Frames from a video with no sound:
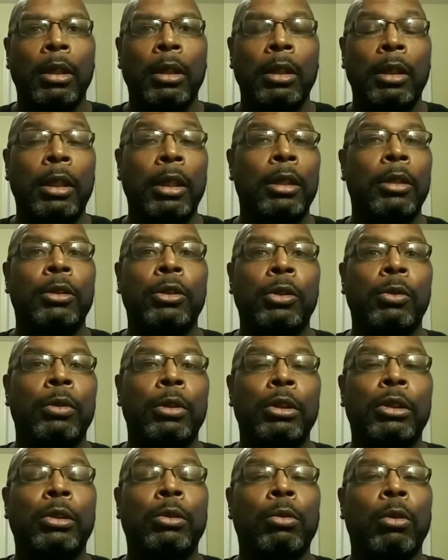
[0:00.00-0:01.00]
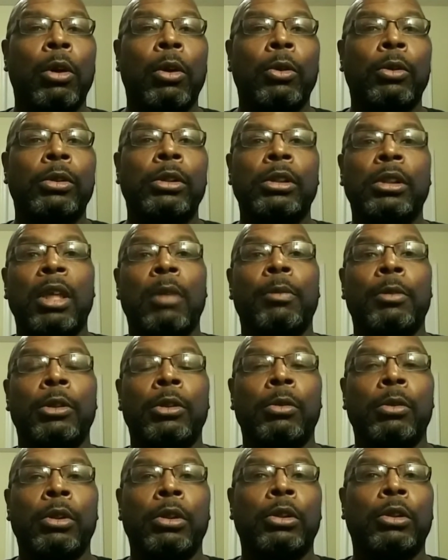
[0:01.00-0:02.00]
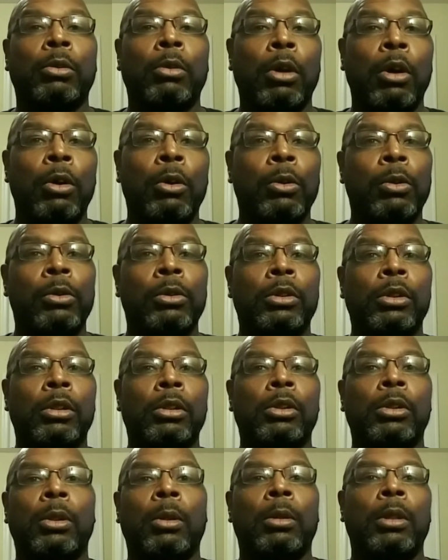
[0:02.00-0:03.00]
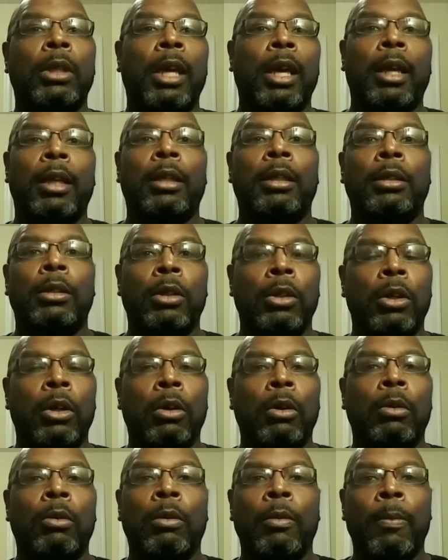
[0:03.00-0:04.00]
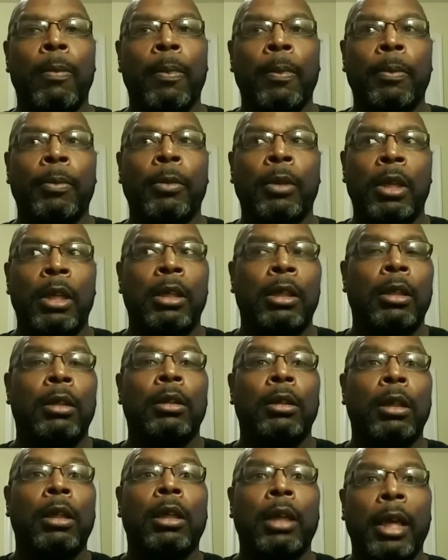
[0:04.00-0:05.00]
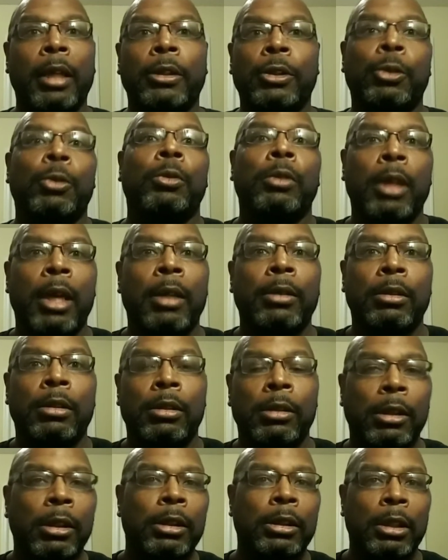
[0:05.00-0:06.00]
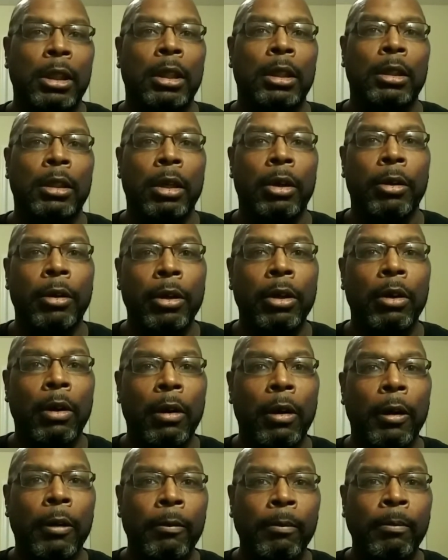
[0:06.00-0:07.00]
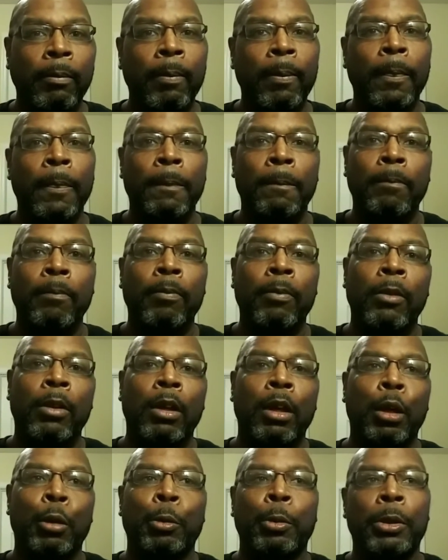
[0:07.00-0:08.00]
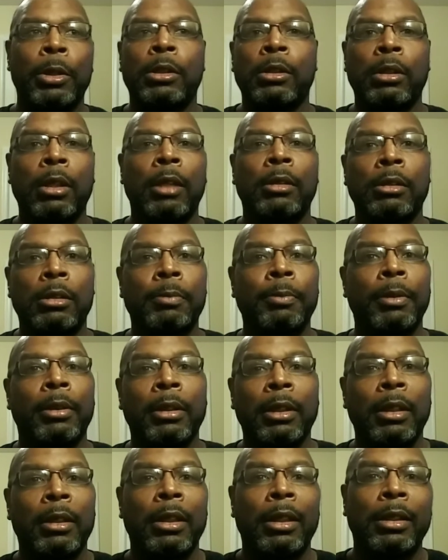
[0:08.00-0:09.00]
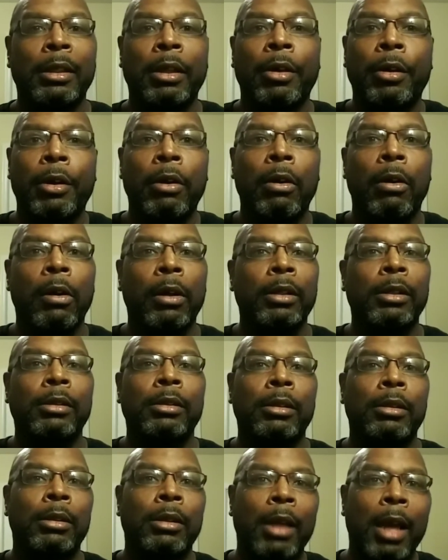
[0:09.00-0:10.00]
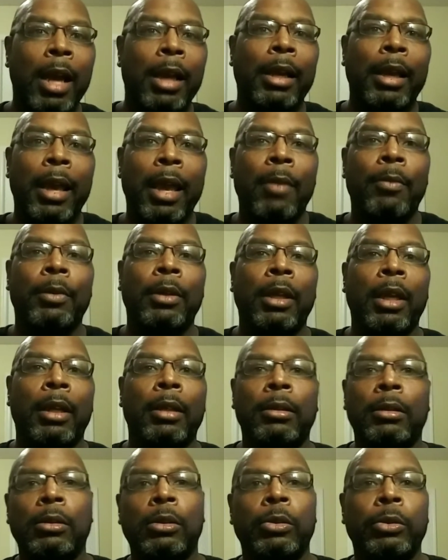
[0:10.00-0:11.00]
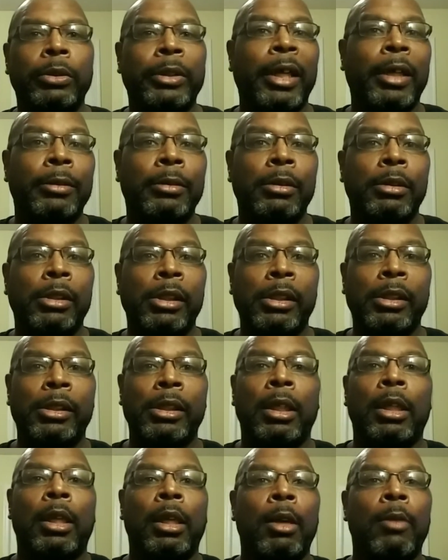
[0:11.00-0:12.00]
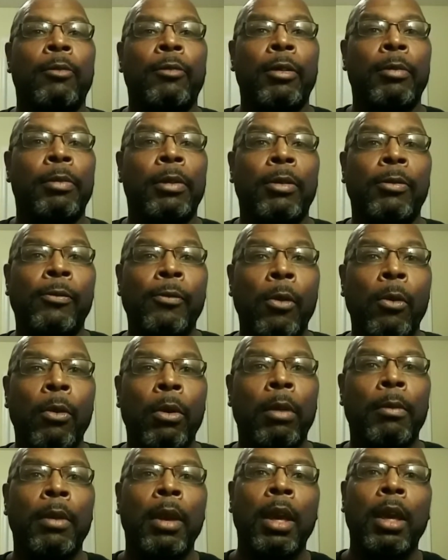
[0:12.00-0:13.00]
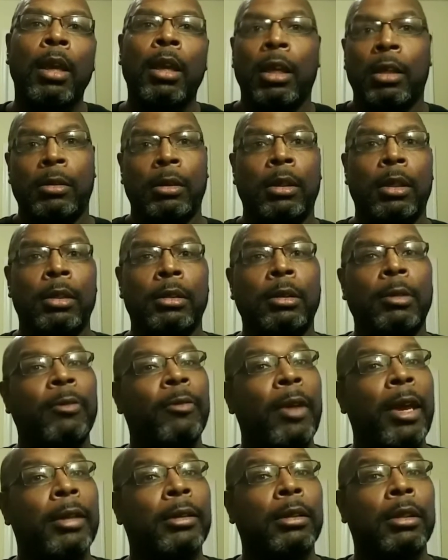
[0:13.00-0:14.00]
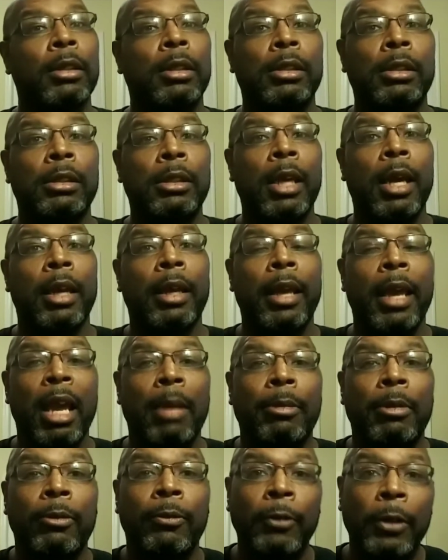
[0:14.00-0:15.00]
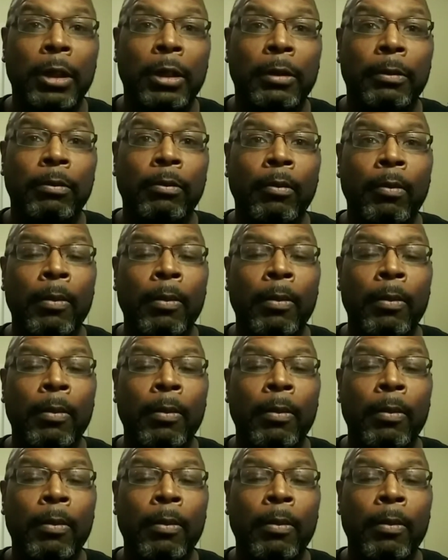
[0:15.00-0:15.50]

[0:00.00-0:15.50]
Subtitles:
get into his throws, step into his throws, so that, he can look like 2016 Derek Carr. A reason I just believe that Derek Carr is not having that 2016 MVP form is because of the fact that he's got happy feet.